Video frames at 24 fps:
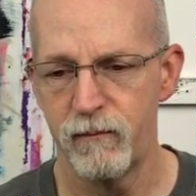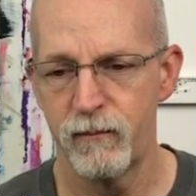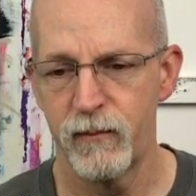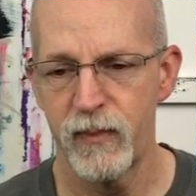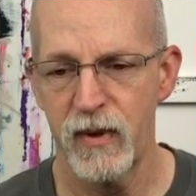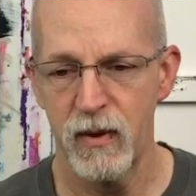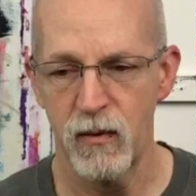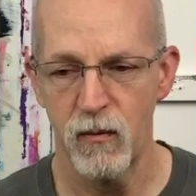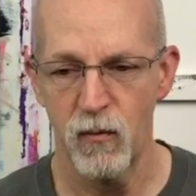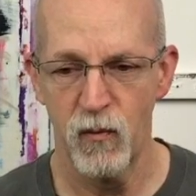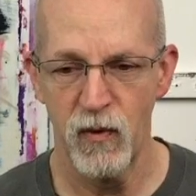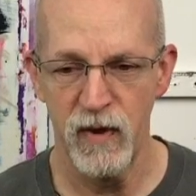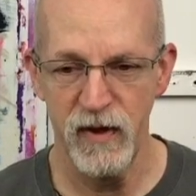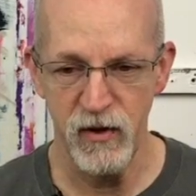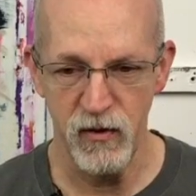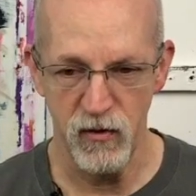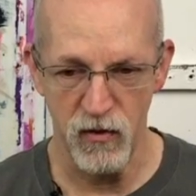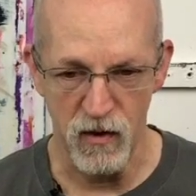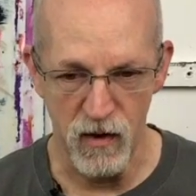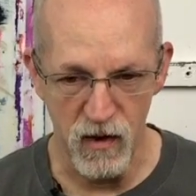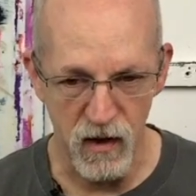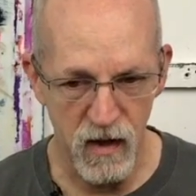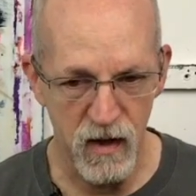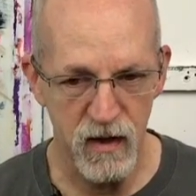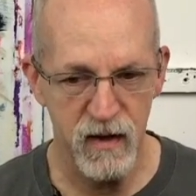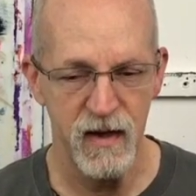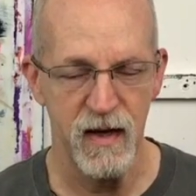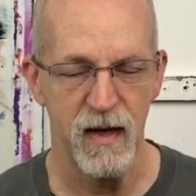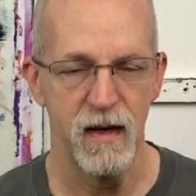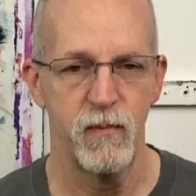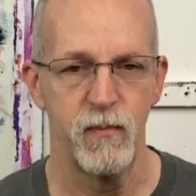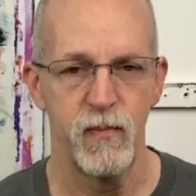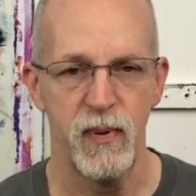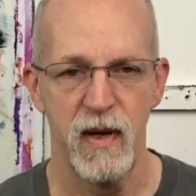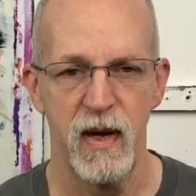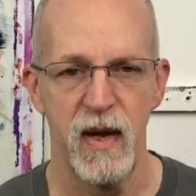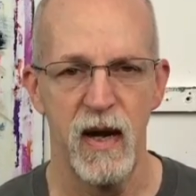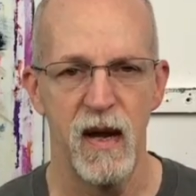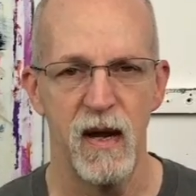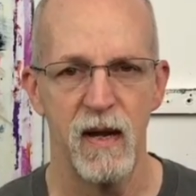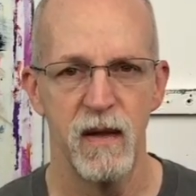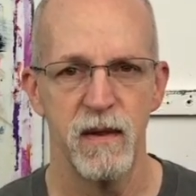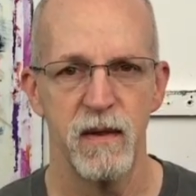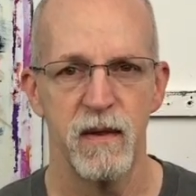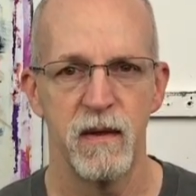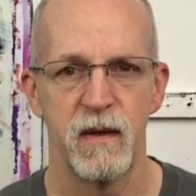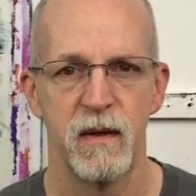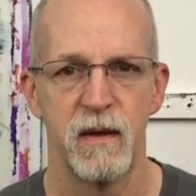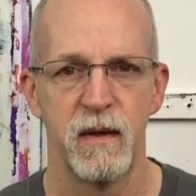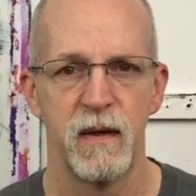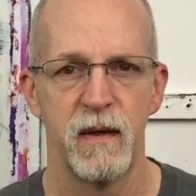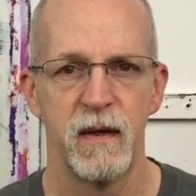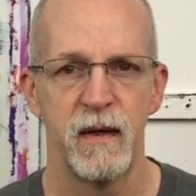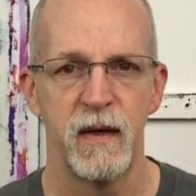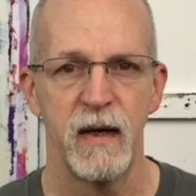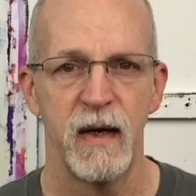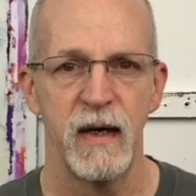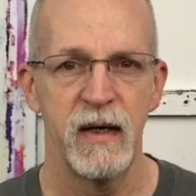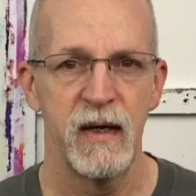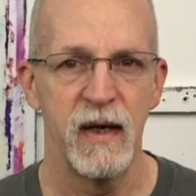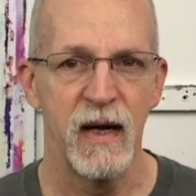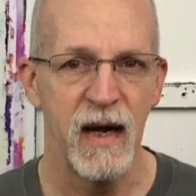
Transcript: but when you're on that path and